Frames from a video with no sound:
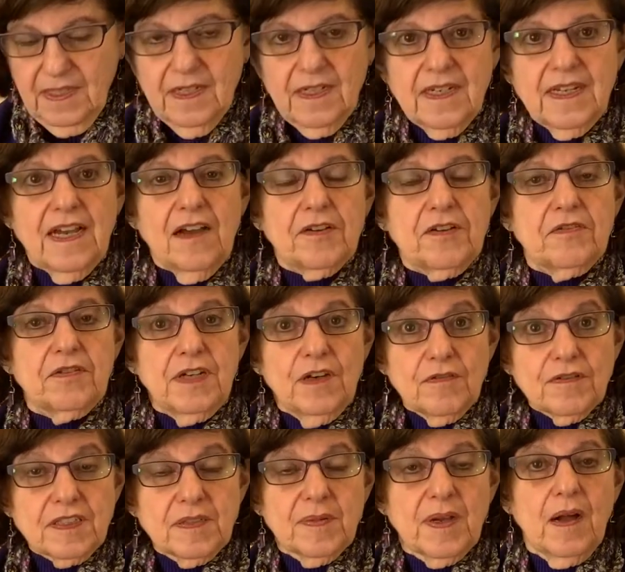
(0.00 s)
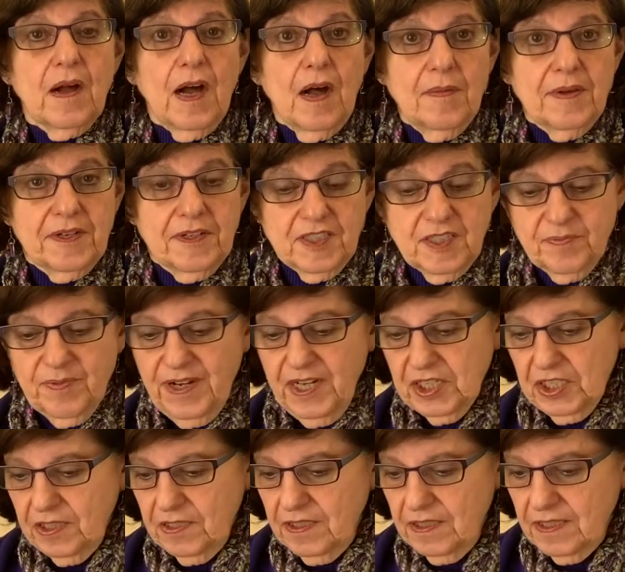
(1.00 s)
Now you know some common
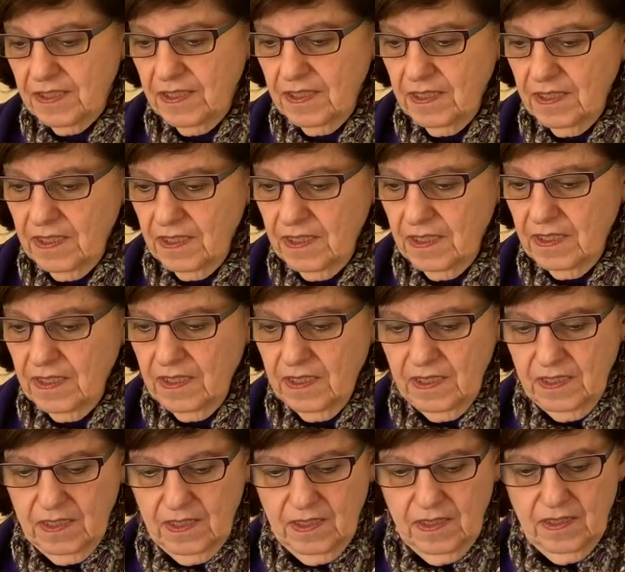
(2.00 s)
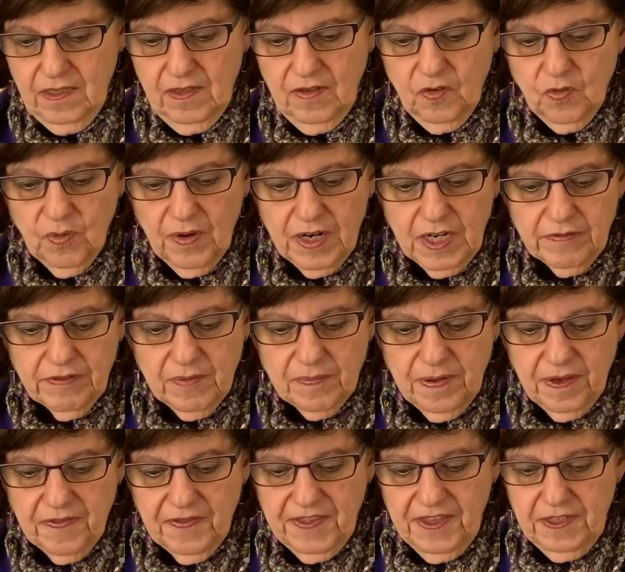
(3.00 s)
expressions. Where do we
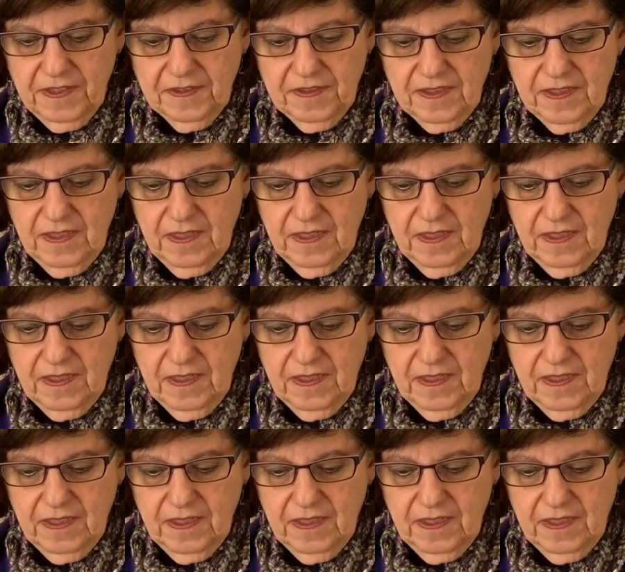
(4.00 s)
put these?